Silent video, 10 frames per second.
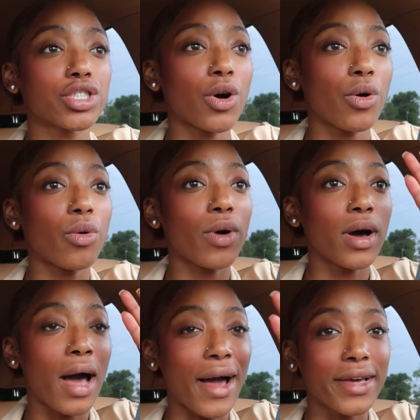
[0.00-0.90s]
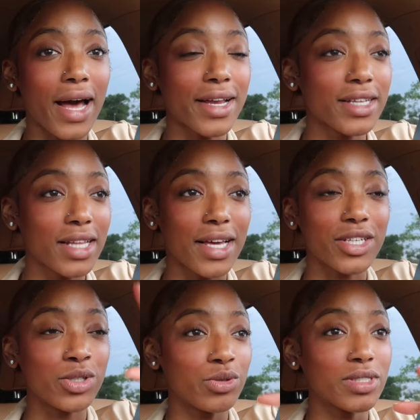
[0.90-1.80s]
So I kind of
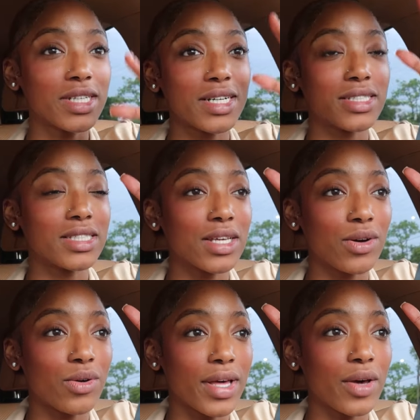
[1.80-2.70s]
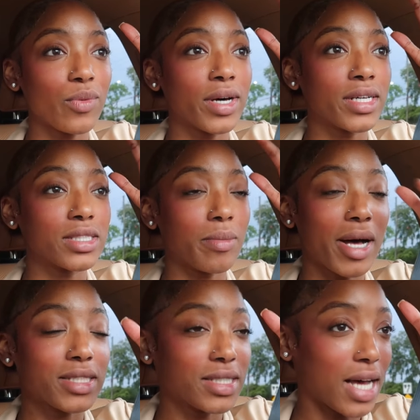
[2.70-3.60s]
like used it until it was
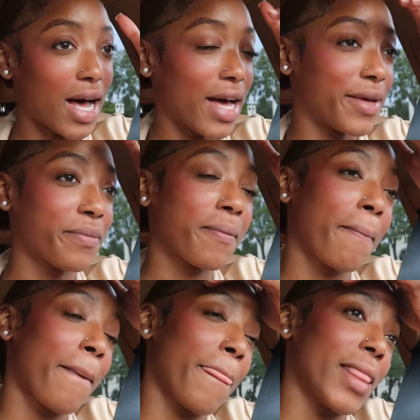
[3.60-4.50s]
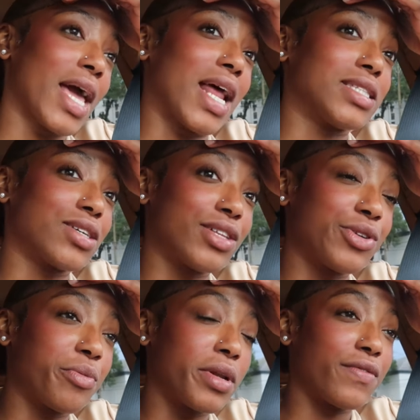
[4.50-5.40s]
about to die. And I took a
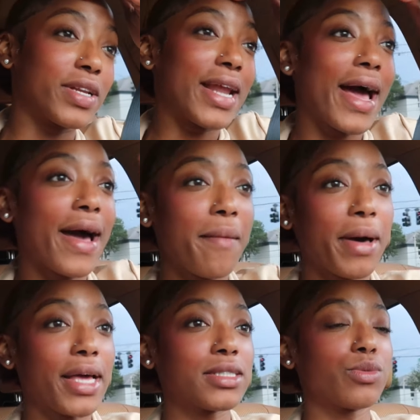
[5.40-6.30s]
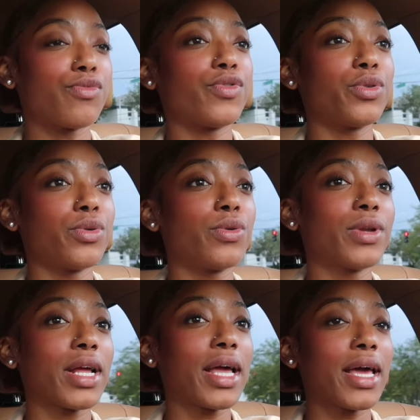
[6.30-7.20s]
little bit of a nap, I ate some
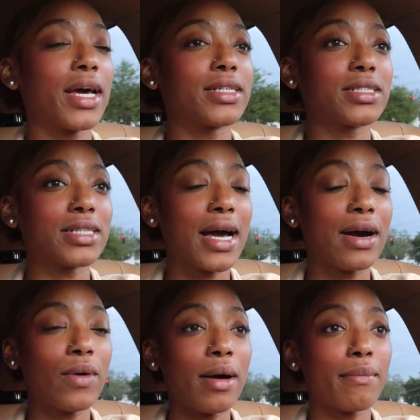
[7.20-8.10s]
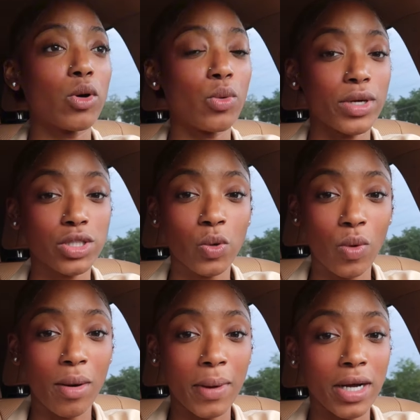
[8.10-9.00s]
food, and now I'm going to
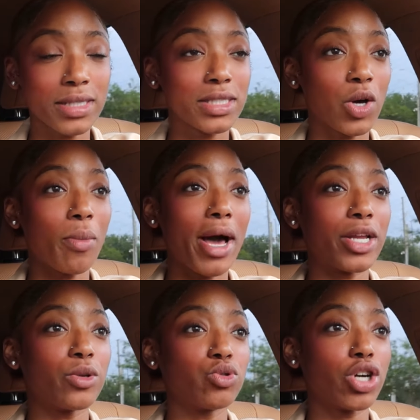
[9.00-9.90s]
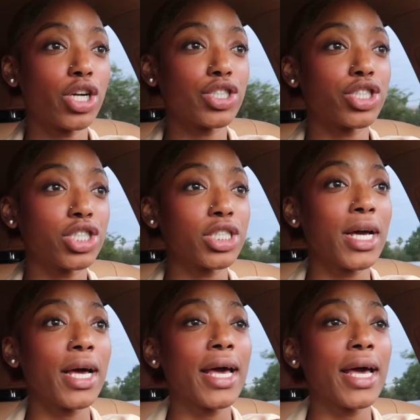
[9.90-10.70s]
Walmart to go buy a new charger.